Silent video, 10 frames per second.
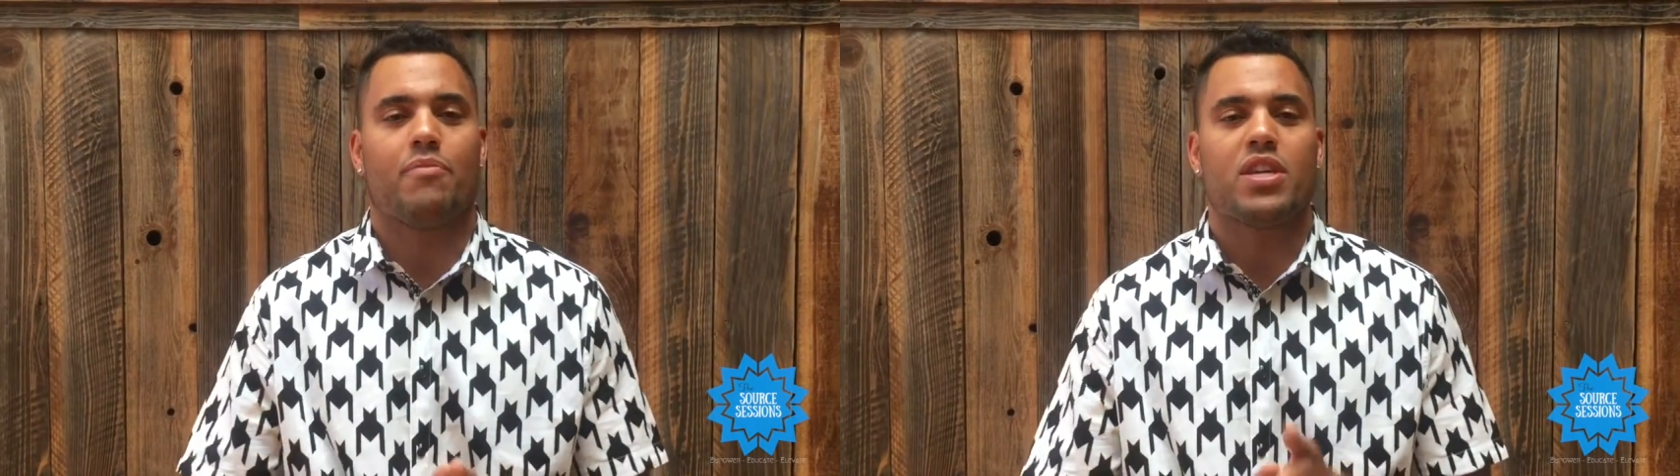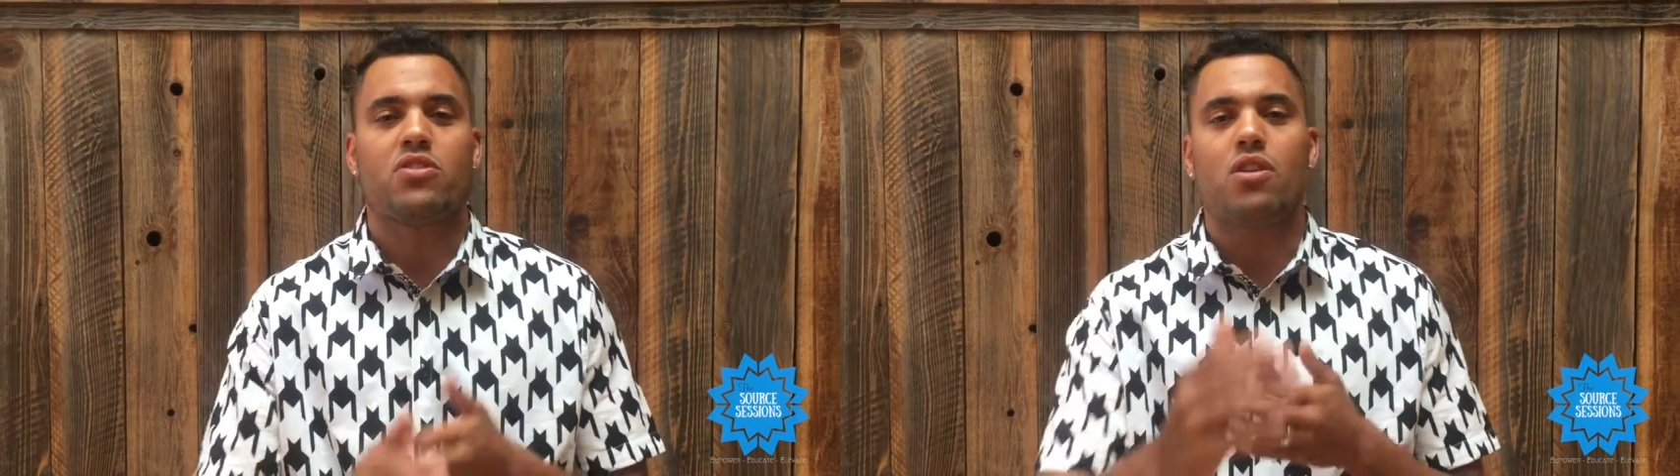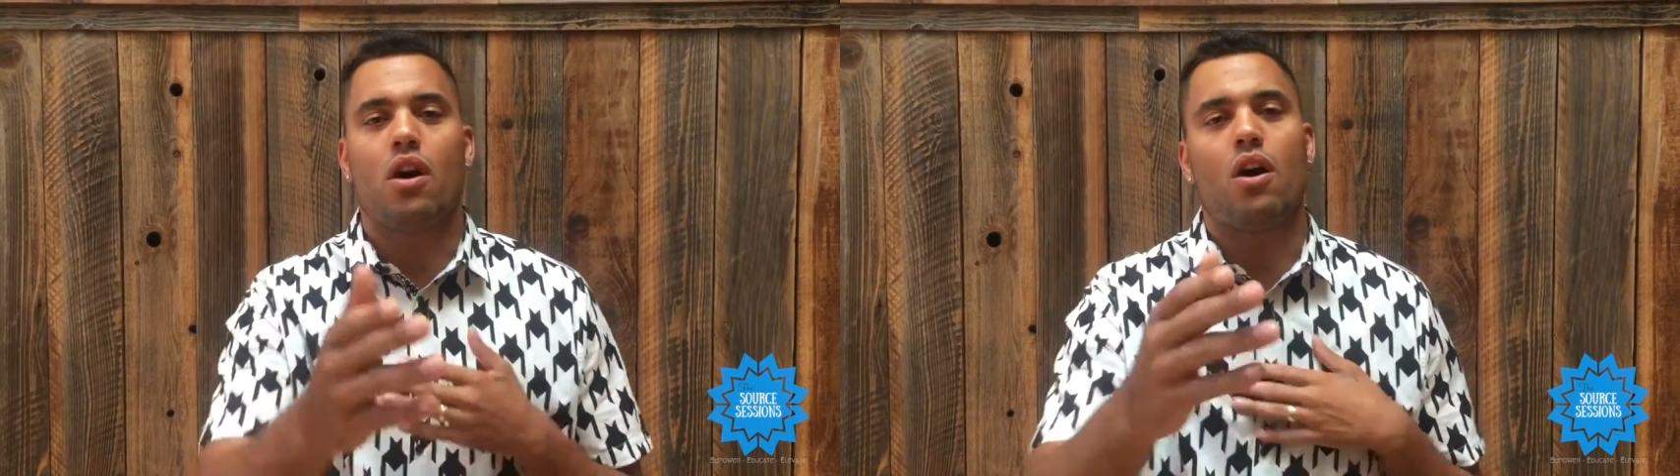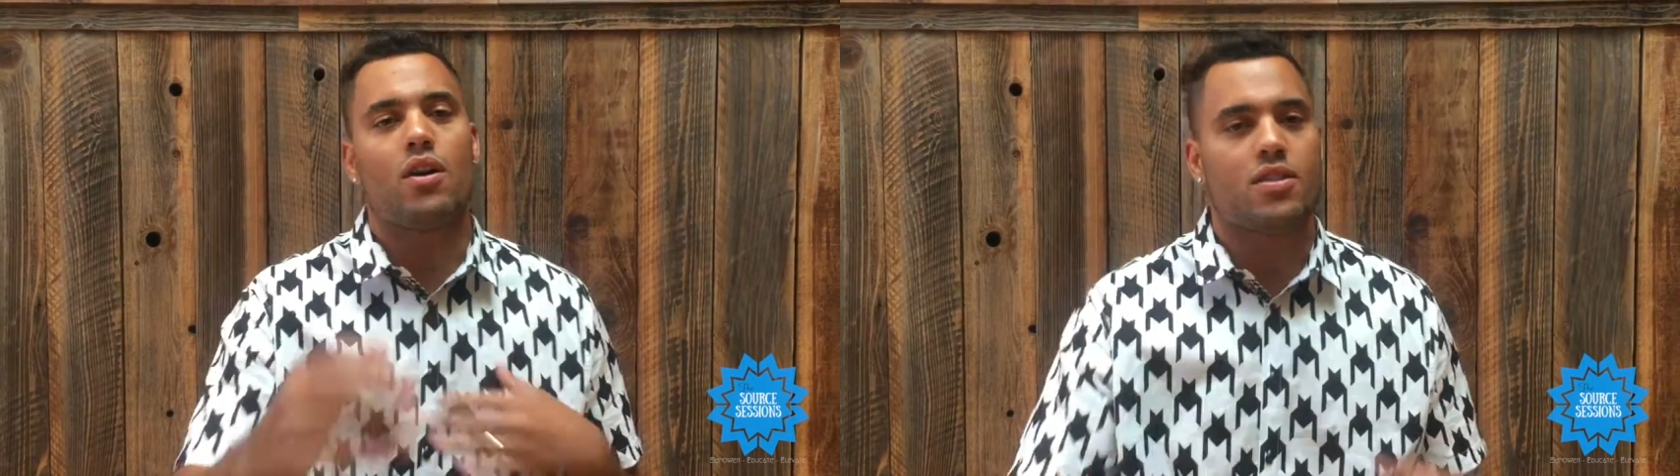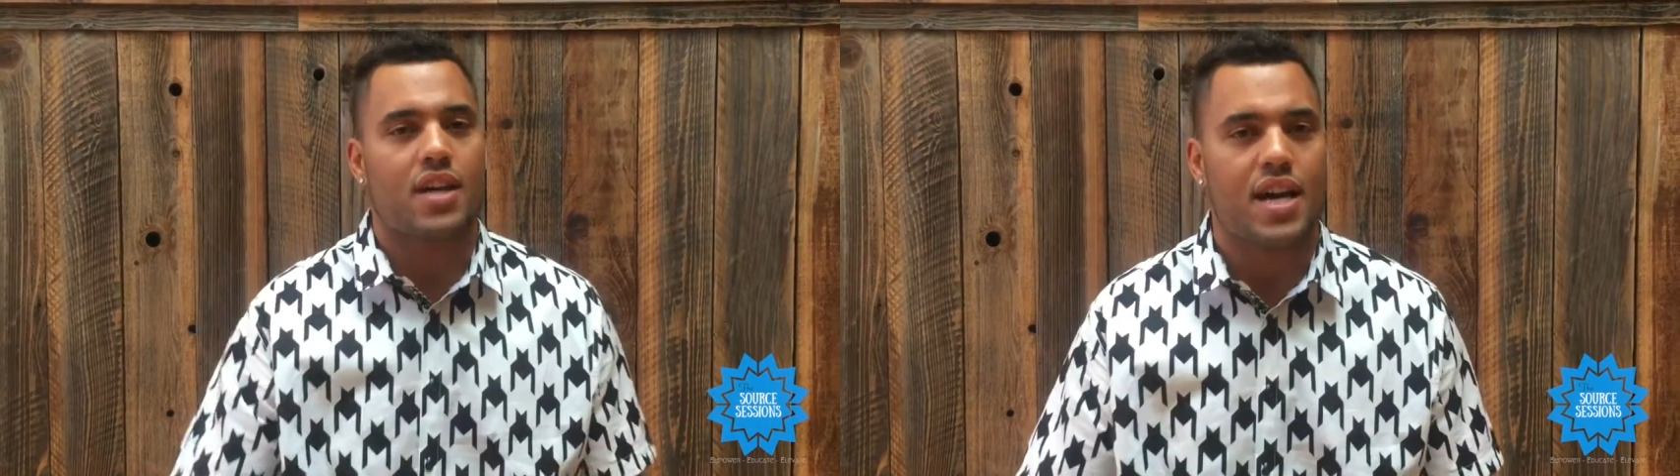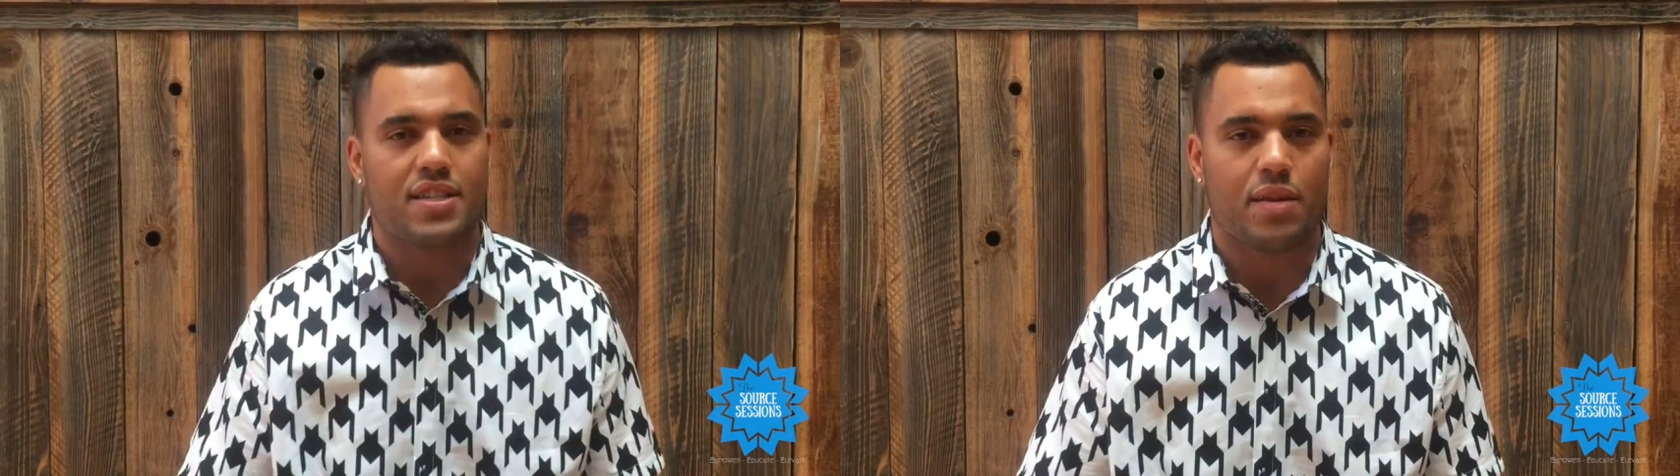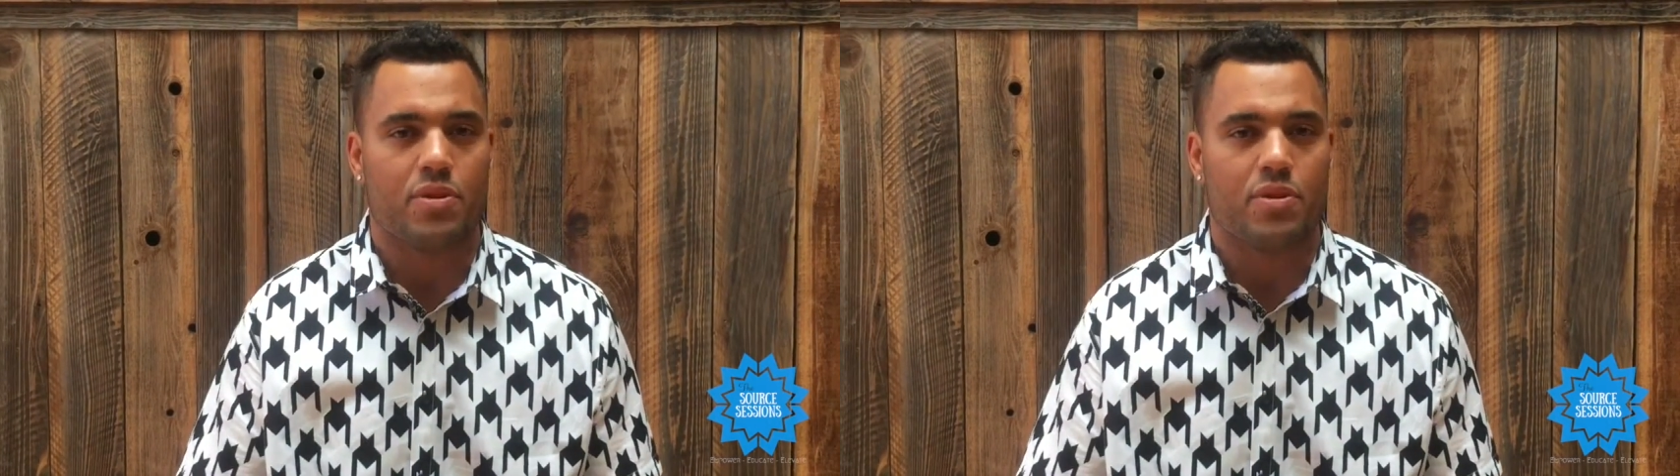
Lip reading: These are all signs that